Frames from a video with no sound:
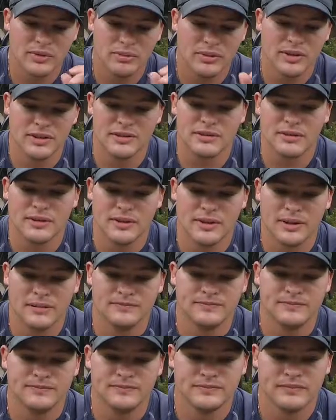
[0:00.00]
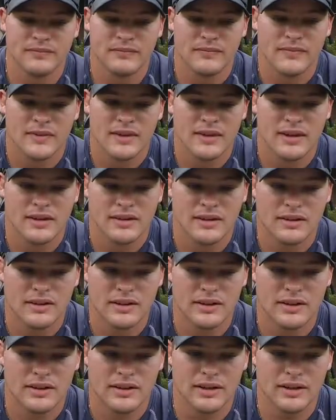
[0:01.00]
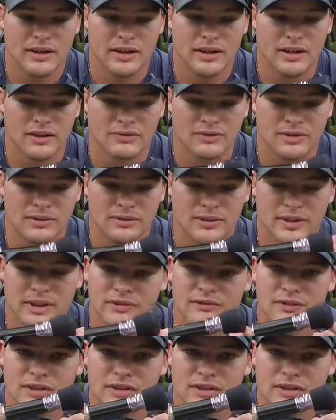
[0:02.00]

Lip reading: the best rod. For red